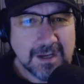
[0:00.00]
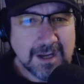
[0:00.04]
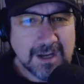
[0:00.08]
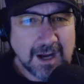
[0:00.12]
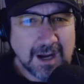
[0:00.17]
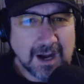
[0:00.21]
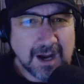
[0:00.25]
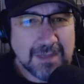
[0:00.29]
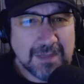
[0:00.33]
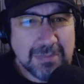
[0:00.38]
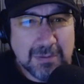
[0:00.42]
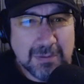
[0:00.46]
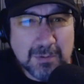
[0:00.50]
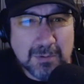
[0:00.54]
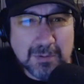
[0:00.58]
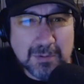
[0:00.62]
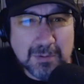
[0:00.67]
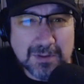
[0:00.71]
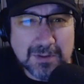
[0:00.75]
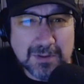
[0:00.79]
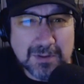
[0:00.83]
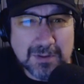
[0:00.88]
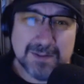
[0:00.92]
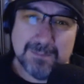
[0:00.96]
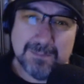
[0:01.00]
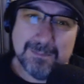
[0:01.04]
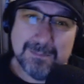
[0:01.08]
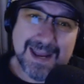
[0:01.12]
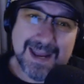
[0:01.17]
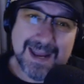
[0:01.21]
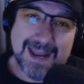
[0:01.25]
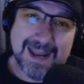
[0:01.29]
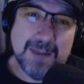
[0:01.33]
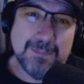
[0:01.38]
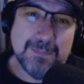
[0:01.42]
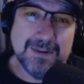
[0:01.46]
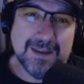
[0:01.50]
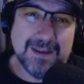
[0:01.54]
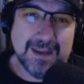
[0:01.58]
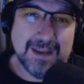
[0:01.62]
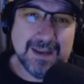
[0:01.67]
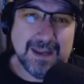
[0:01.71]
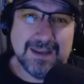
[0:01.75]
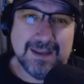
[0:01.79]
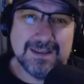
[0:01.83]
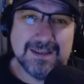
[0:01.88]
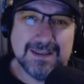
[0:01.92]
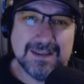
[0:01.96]
I thought that
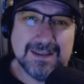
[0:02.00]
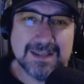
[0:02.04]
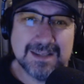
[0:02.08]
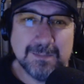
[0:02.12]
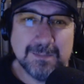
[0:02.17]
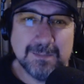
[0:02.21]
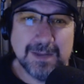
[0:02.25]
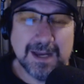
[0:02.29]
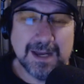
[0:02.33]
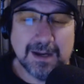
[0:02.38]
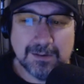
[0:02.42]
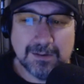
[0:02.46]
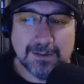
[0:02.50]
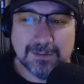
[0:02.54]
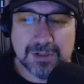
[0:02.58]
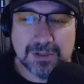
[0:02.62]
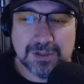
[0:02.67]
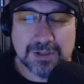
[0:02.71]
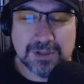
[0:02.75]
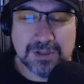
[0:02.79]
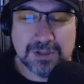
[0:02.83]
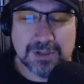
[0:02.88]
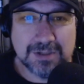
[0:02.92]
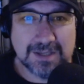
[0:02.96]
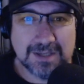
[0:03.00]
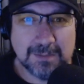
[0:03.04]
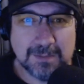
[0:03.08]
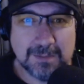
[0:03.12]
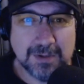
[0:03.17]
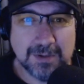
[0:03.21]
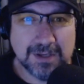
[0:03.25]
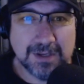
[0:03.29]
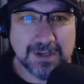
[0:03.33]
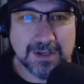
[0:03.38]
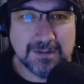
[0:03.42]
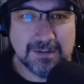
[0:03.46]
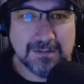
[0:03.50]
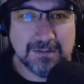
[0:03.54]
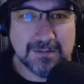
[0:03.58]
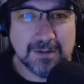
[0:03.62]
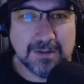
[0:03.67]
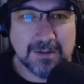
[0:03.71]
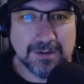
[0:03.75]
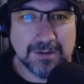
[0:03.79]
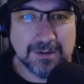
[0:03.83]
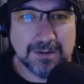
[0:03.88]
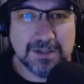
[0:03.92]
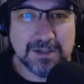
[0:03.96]
maybe somehow somebody had
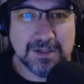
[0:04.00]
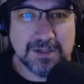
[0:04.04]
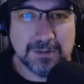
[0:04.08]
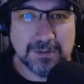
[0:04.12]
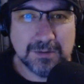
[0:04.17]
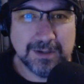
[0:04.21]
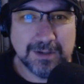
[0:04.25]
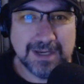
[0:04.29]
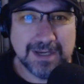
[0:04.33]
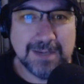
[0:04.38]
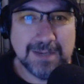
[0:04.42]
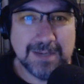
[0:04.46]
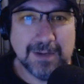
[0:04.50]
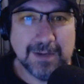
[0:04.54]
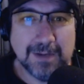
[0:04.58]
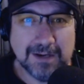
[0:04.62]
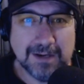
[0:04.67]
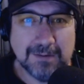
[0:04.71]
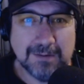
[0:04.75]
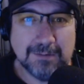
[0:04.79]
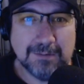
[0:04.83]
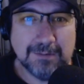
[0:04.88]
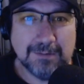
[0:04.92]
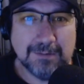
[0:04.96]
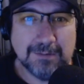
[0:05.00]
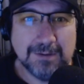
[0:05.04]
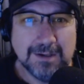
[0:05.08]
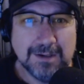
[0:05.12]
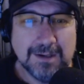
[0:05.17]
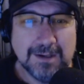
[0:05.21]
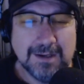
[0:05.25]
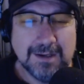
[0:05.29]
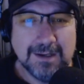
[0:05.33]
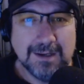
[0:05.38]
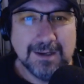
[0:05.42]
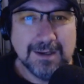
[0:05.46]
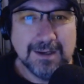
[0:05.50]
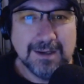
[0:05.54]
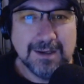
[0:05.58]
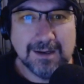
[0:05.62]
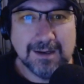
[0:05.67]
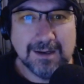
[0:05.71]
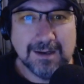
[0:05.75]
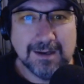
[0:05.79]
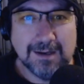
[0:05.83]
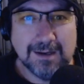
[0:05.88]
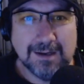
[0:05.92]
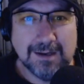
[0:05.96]
gotten into her email
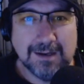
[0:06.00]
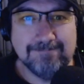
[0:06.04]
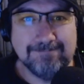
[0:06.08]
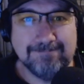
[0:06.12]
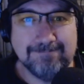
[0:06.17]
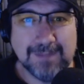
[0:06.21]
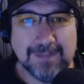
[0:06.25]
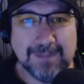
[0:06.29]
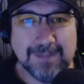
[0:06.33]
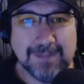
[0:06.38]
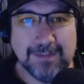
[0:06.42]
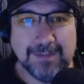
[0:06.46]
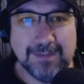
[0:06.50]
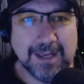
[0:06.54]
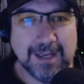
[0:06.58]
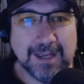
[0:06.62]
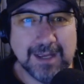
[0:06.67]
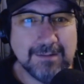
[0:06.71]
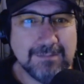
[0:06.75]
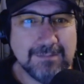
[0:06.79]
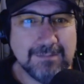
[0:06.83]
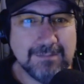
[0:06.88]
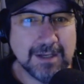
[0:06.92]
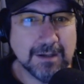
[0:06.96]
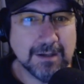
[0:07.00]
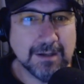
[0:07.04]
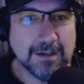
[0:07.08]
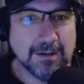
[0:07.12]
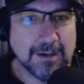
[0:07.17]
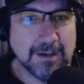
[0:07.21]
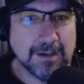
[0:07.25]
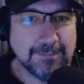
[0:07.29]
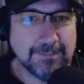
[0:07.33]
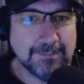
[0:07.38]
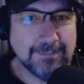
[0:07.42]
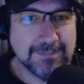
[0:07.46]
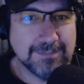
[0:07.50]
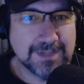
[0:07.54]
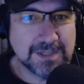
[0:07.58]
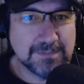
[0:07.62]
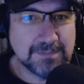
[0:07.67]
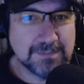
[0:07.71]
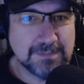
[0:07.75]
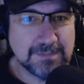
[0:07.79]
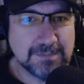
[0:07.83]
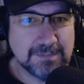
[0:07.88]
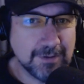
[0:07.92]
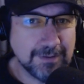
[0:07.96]
and they had,
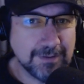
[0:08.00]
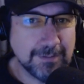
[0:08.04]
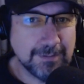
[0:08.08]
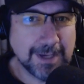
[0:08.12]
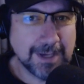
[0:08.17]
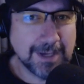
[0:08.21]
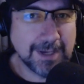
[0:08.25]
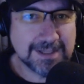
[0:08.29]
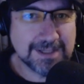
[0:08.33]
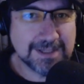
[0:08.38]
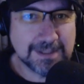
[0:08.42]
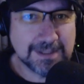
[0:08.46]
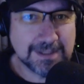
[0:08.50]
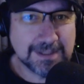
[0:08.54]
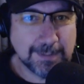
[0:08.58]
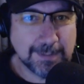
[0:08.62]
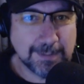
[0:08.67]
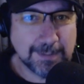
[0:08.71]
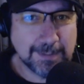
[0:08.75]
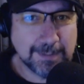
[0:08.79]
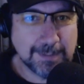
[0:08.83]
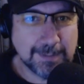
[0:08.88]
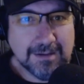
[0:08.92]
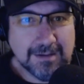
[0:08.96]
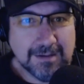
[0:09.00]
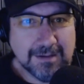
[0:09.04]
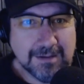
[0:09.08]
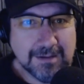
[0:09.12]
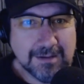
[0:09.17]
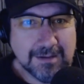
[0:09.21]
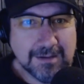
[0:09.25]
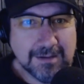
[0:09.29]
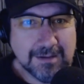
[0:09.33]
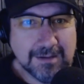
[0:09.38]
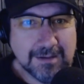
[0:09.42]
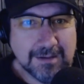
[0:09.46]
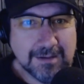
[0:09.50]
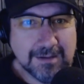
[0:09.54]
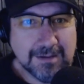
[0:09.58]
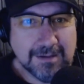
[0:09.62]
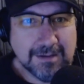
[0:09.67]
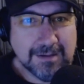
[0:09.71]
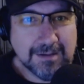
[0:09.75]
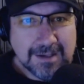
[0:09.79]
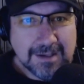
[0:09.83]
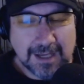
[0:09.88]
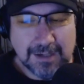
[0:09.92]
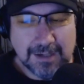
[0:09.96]
gotten past the password and then
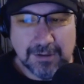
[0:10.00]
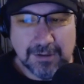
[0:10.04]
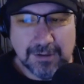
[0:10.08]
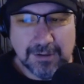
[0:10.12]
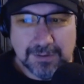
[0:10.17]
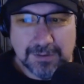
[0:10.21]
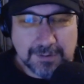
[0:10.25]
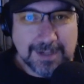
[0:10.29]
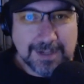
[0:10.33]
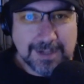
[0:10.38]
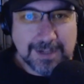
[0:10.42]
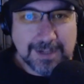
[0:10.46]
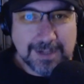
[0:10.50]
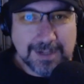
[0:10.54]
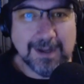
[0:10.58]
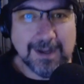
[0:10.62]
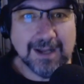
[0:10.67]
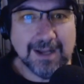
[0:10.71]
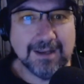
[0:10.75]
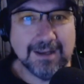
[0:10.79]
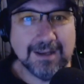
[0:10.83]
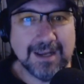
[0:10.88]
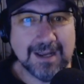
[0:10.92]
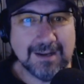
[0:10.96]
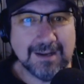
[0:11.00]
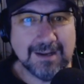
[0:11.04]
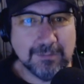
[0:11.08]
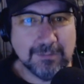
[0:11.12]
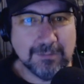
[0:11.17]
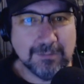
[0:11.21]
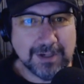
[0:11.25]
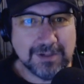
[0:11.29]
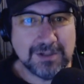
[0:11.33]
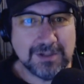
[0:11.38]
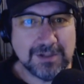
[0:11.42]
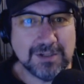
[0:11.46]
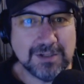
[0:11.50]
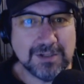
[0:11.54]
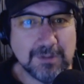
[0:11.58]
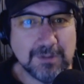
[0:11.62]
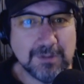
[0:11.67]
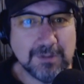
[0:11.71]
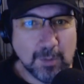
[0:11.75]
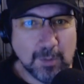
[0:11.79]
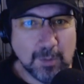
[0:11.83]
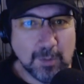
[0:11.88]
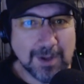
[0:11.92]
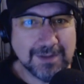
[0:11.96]
had used her email account to register
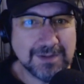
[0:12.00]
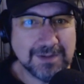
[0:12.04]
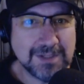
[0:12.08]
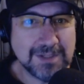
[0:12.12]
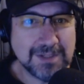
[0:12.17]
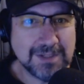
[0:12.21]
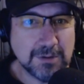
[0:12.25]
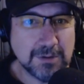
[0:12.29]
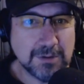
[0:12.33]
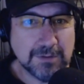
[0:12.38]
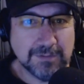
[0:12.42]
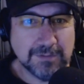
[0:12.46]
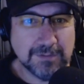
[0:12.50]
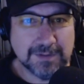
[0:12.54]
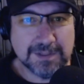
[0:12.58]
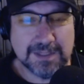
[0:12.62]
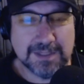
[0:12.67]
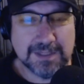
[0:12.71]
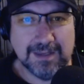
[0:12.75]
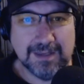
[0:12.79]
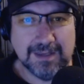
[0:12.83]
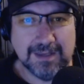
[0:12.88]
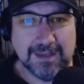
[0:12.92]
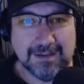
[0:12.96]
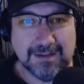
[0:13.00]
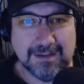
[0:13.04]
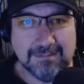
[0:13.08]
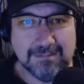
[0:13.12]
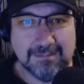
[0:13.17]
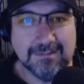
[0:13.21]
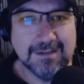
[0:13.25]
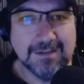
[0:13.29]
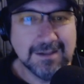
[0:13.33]
on one service and then,